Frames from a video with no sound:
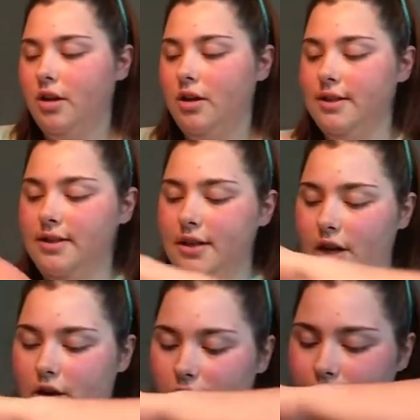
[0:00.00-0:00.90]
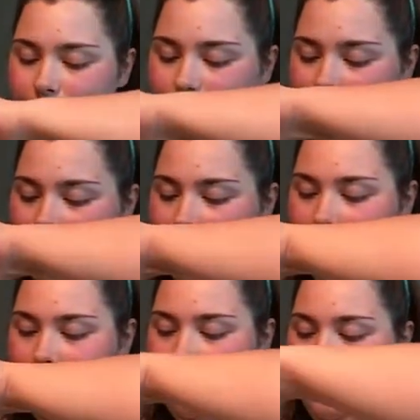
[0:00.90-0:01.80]
So,
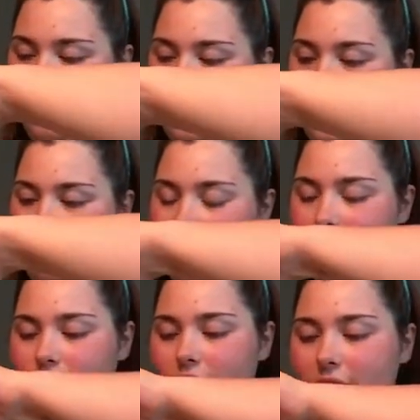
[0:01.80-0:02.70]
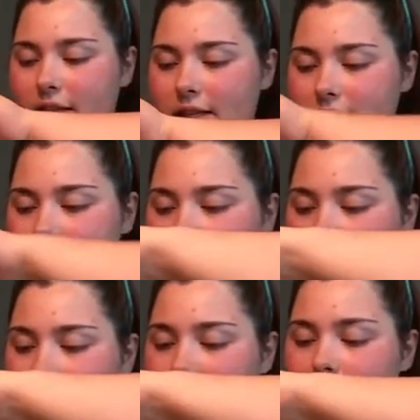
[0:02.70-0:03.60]
I'm going to crack this open.
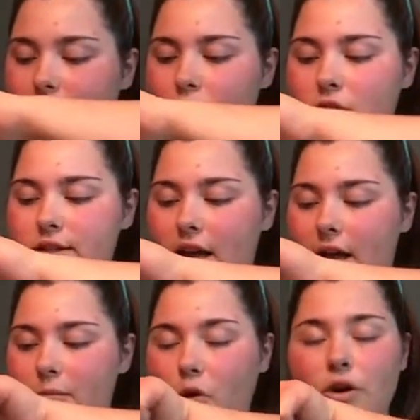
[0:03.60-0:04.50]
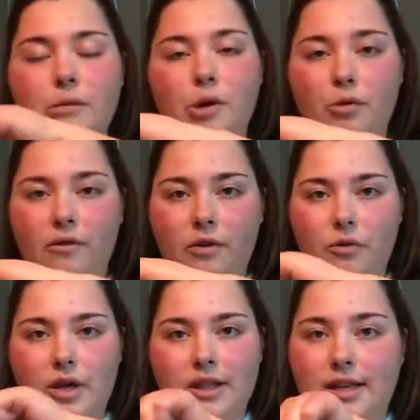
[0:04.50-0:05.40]
And of course, I'm going to be
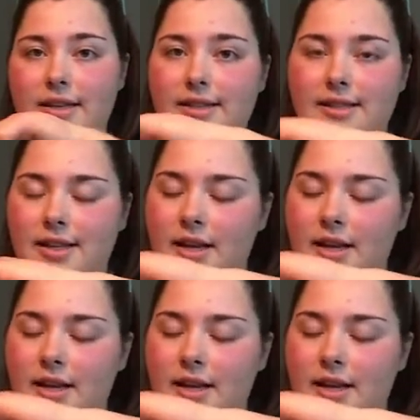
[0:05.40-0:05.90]
reviewing this